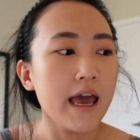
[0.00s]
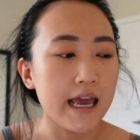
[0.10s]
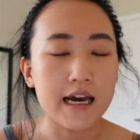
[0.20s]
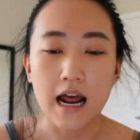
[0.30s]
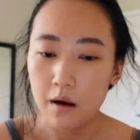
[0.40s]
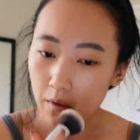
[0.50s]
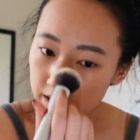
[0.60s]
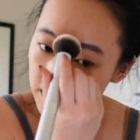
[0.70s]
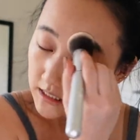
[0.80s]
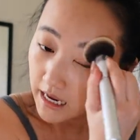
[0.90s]
And I
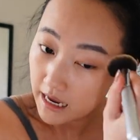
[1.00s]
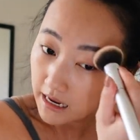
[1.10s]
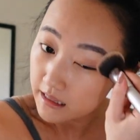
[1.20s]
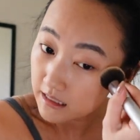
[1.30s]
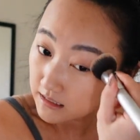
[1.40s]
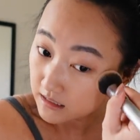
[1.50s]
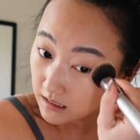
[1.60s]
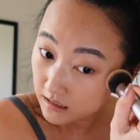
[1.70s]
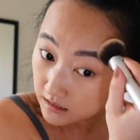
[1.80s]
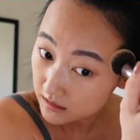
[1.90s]
wanna say this
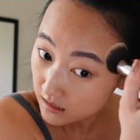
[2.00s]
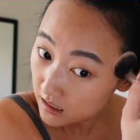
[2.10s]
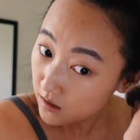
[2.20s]
is